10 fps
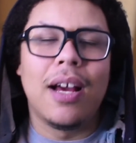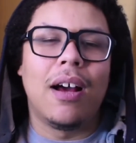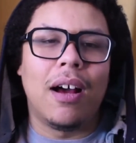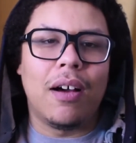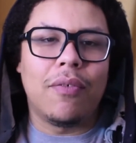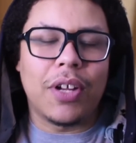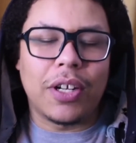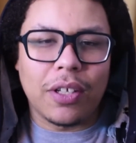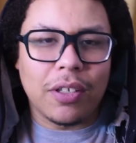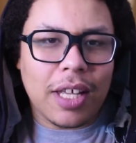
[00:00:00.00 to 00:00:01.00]
of their
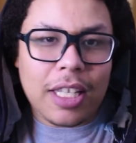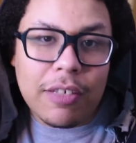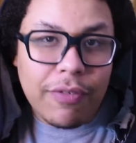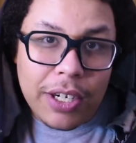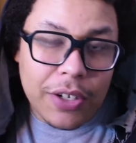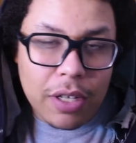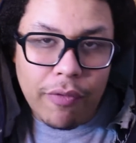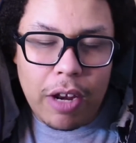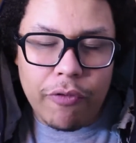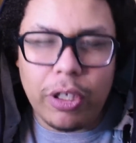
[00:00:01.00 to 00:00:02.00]
little like spheres of
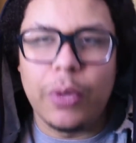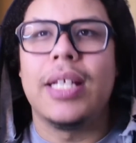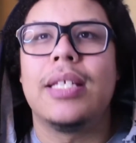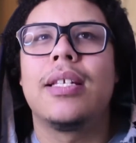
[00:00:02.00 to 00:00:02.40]
influence.